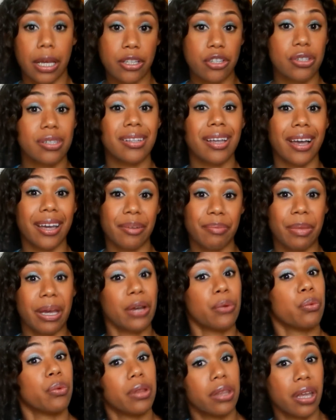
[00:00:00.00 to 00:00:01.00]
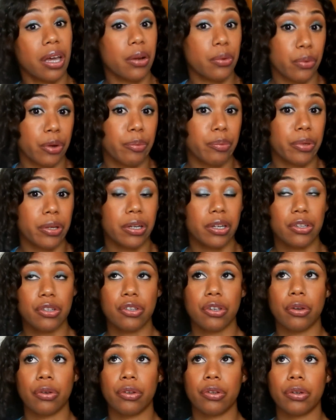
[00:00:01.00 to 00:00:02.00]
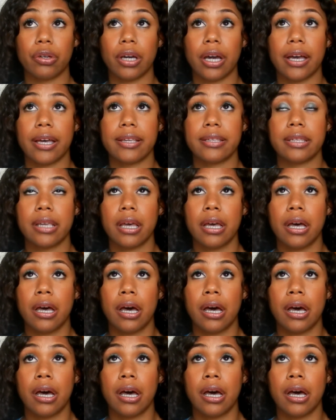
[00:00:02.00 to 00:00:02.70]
I just tie it back with that ribbon I showed you guys